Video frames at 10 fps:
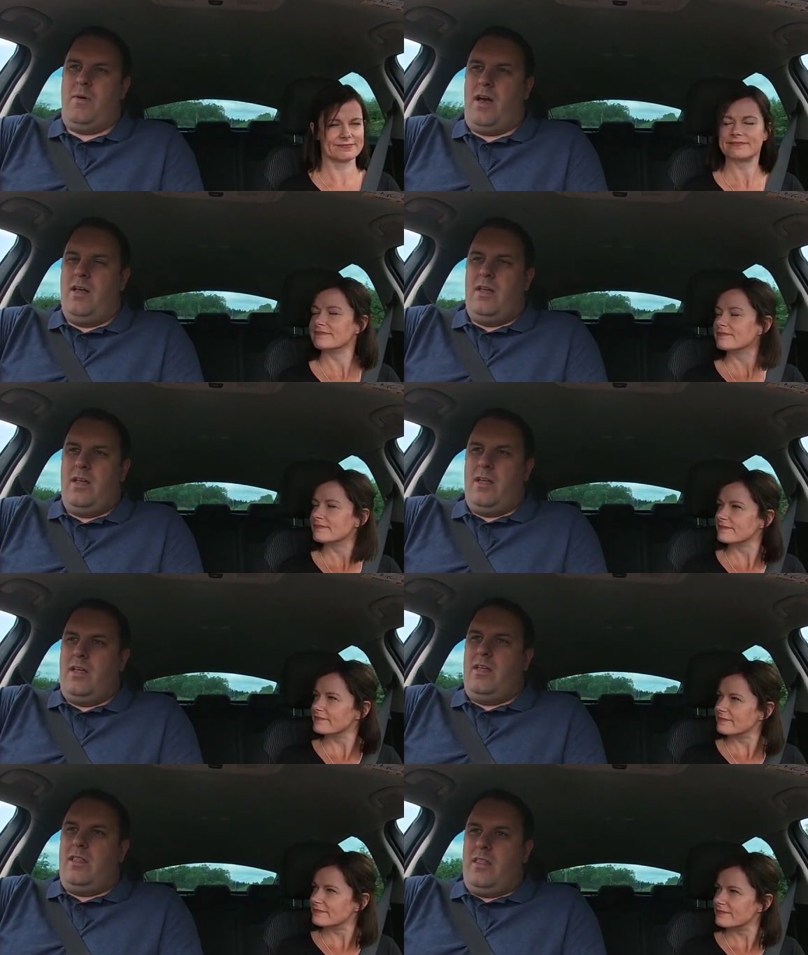Speaker 1: but
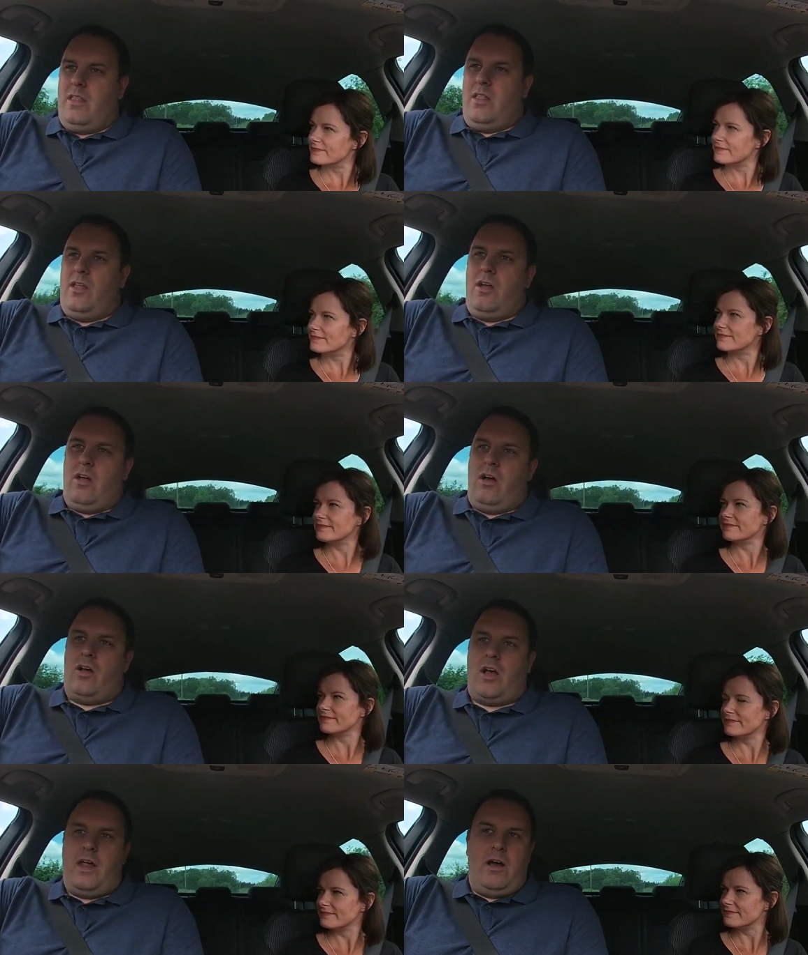
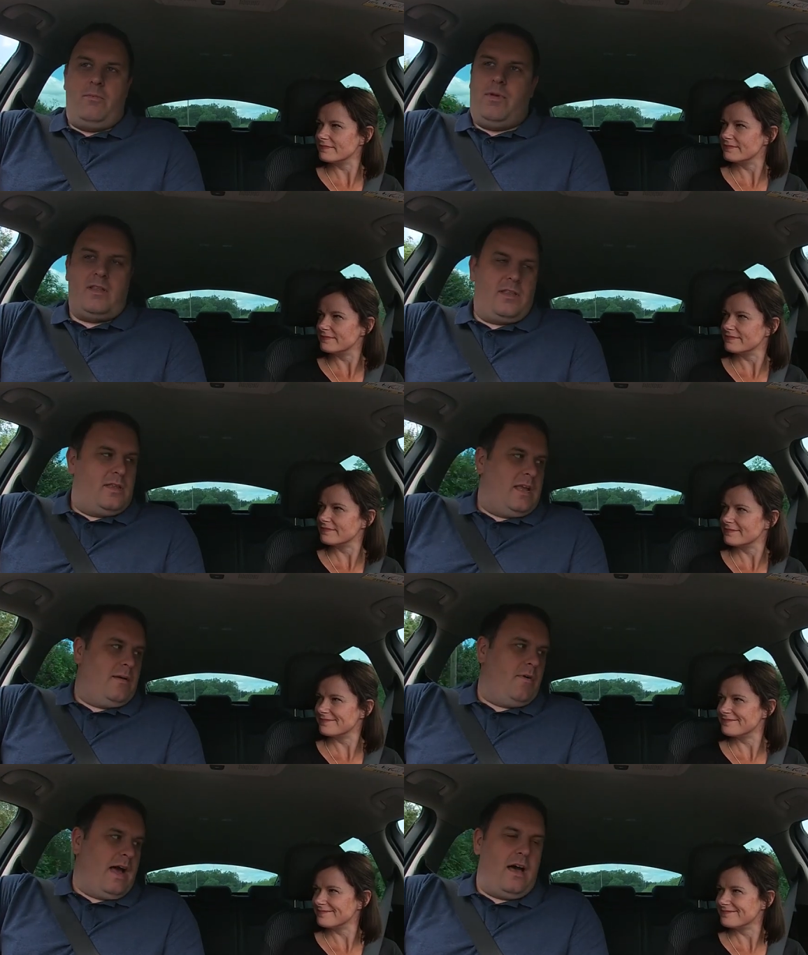I can't help but
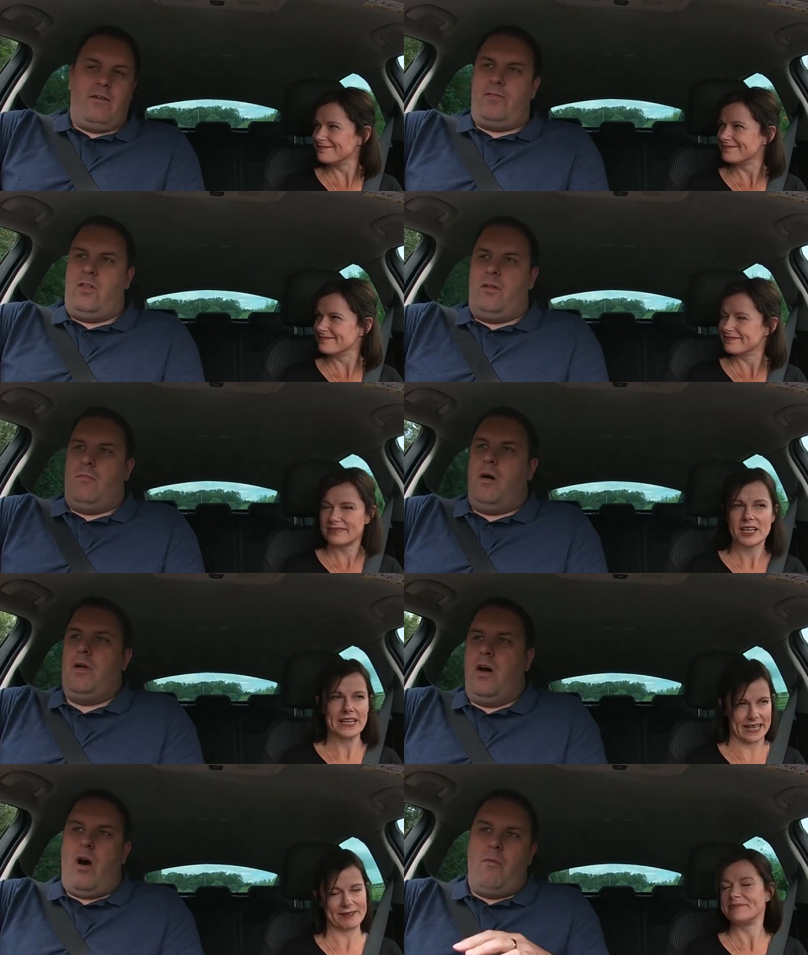tip my hat off to them. I
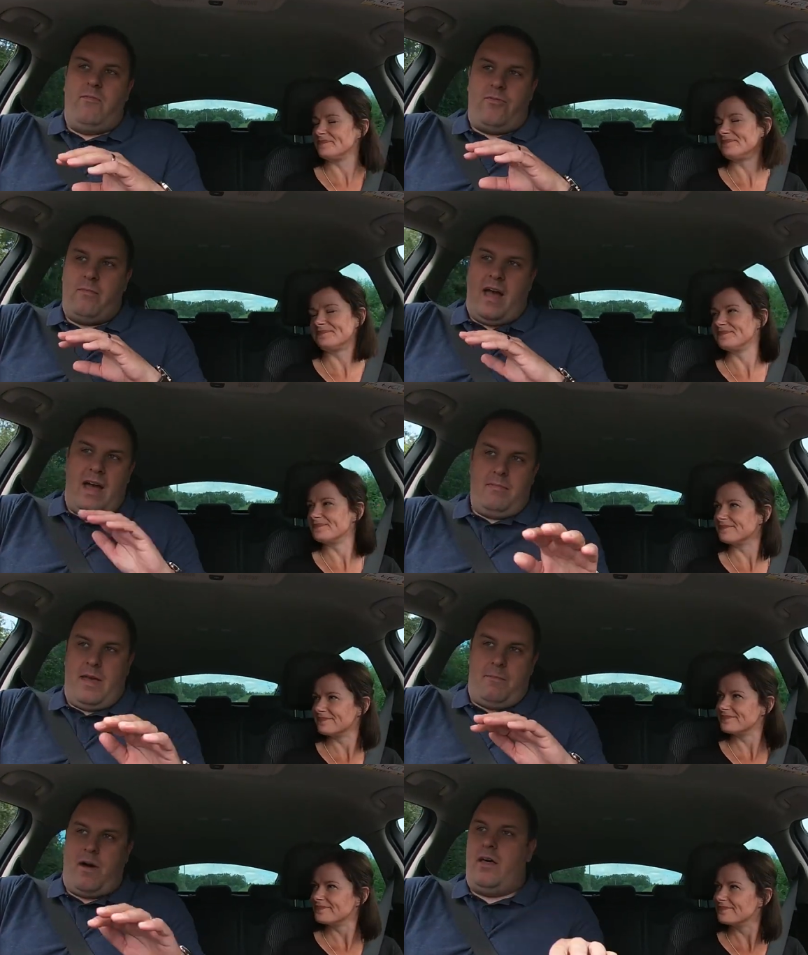mean, yeah. I, am from that,
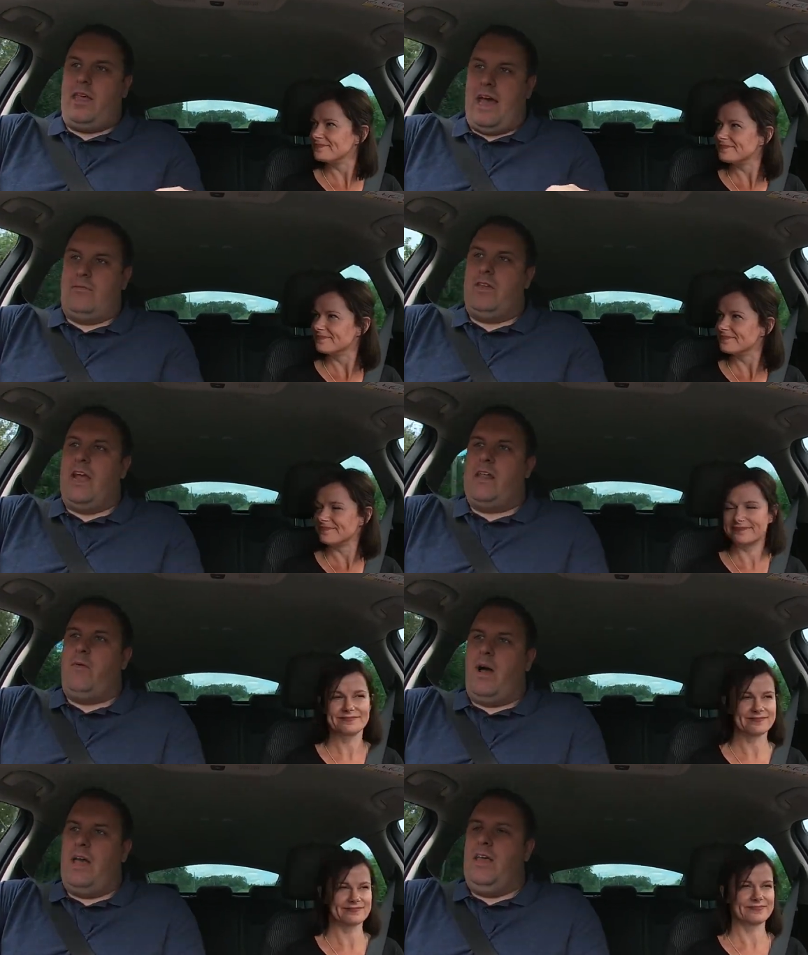that part of the county
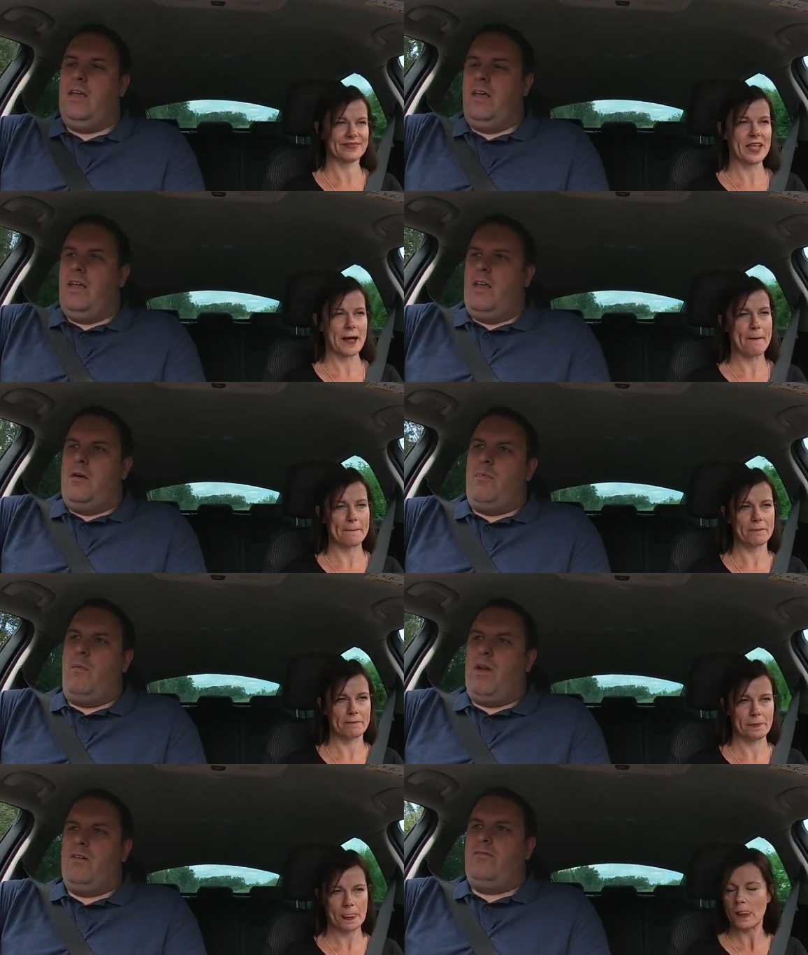anyway. Yeah. But
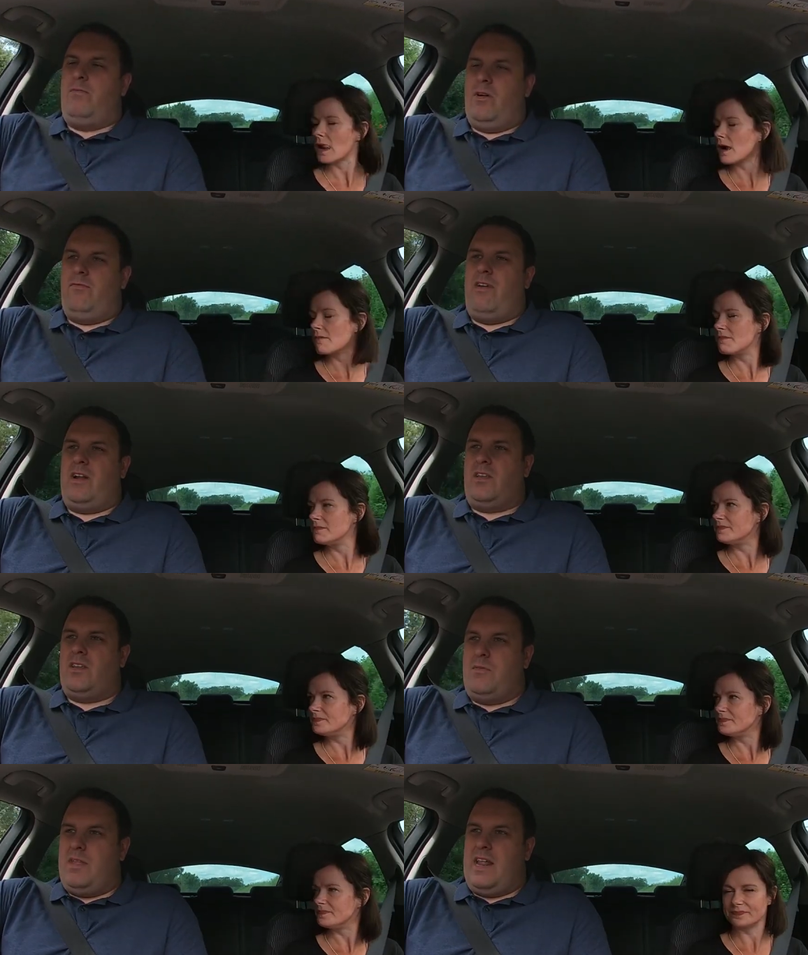when I've when I've read
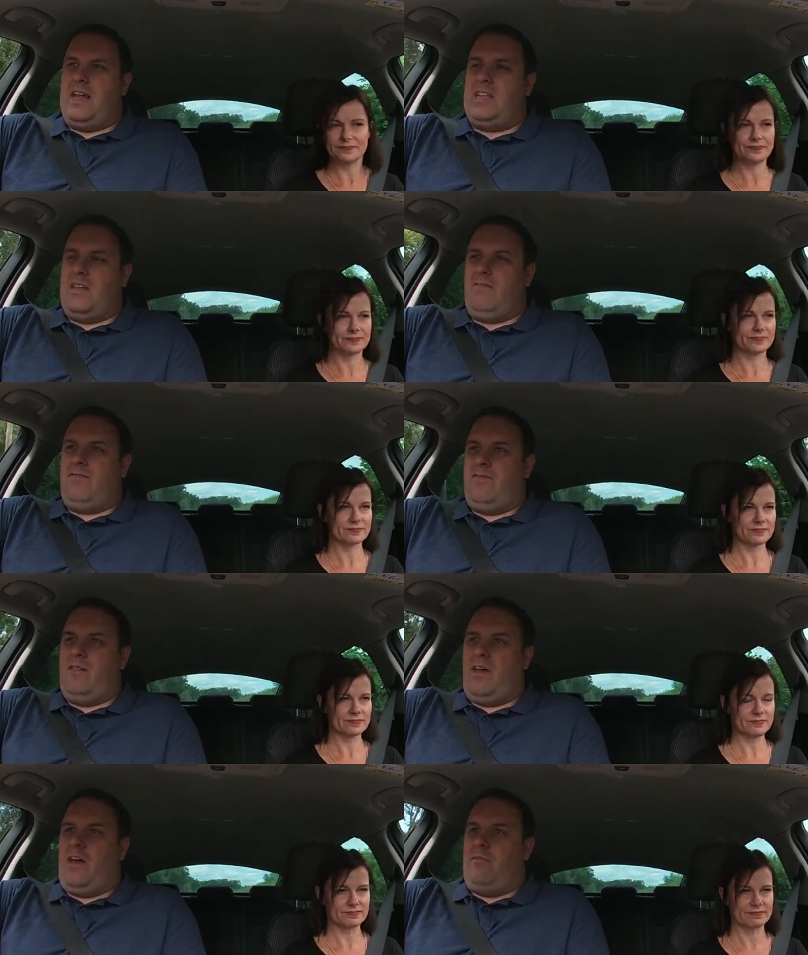some of the negative
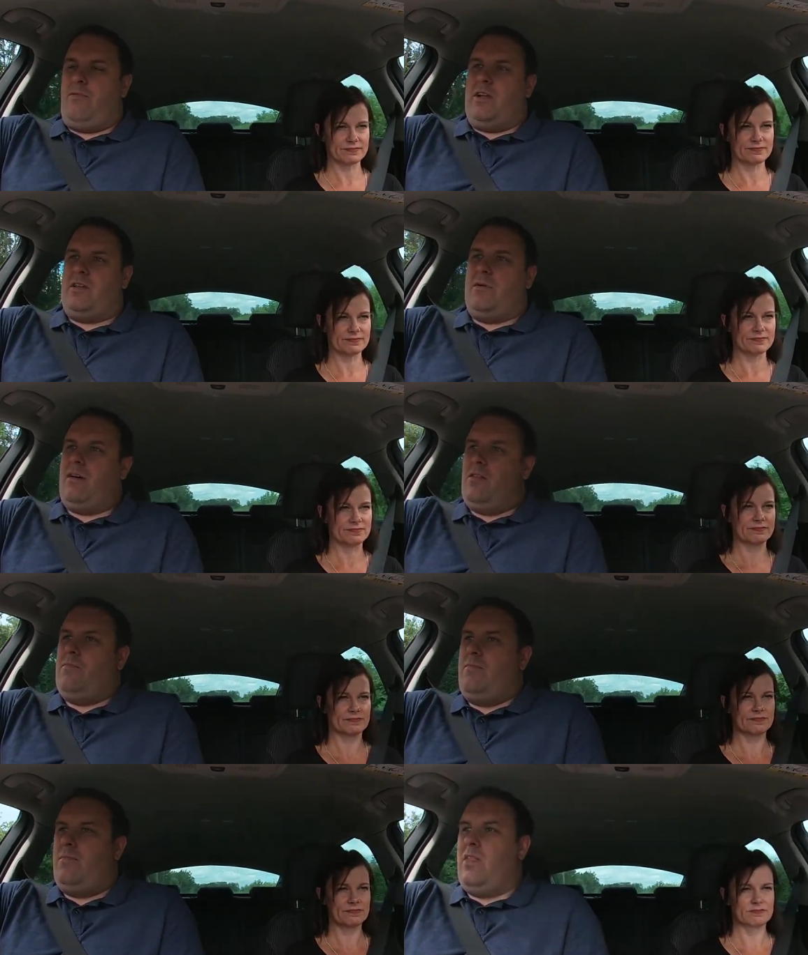uh, press about
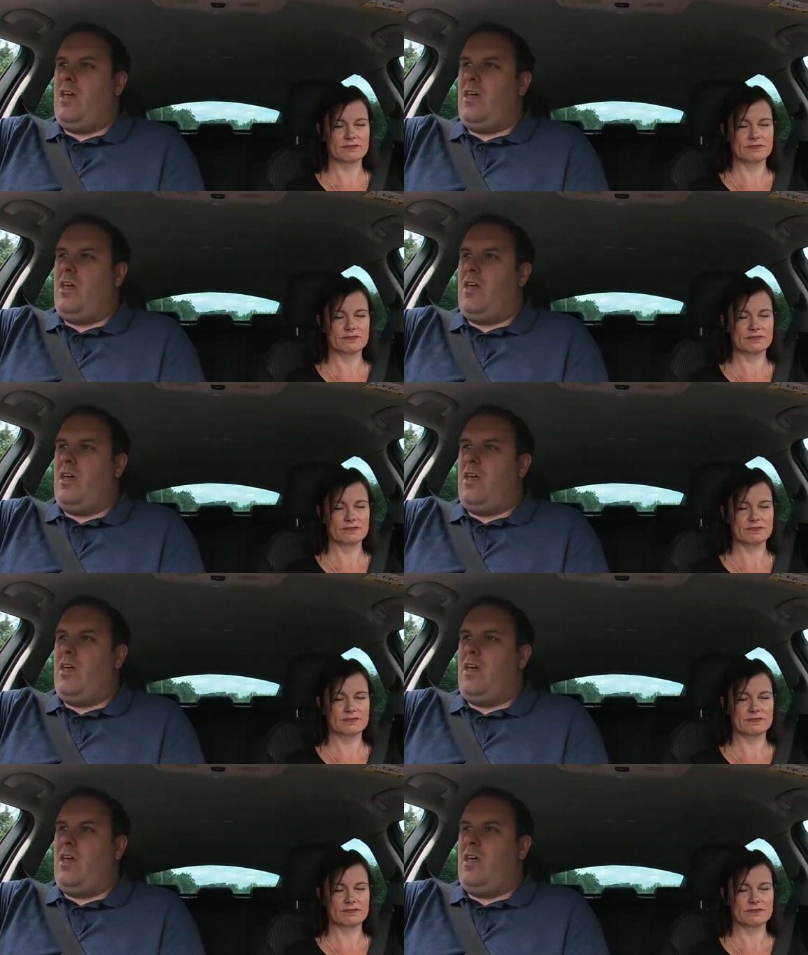them,